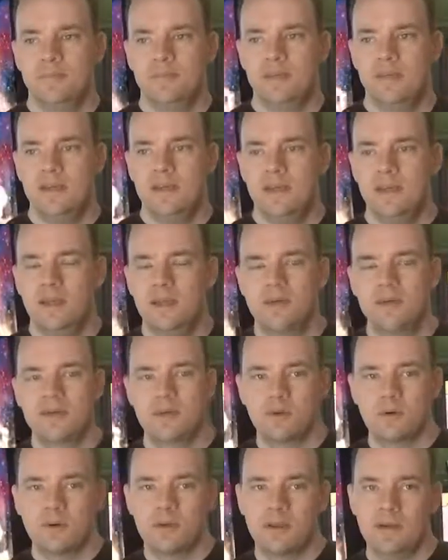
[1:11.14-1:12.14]
getting games
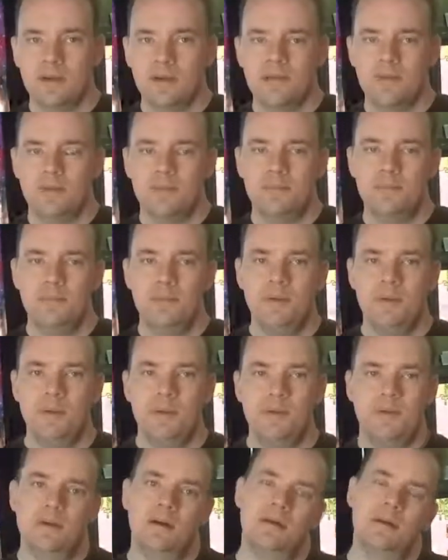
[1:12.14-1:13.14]
to work in
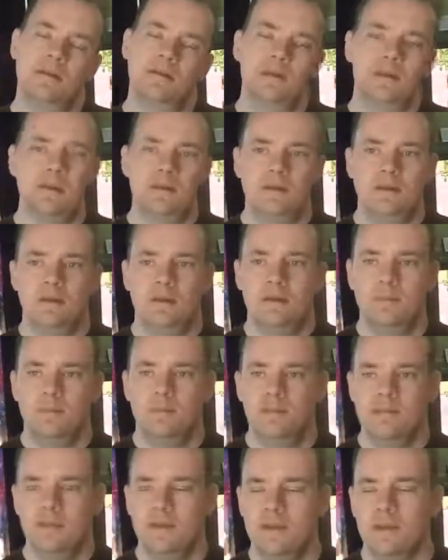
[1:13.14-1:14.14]
RGB on the
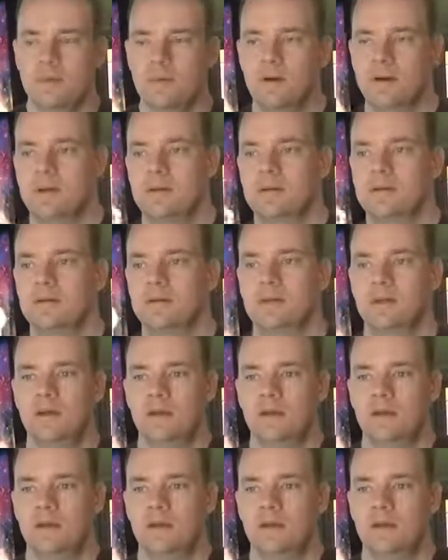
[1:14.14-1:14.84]
PVM monitor.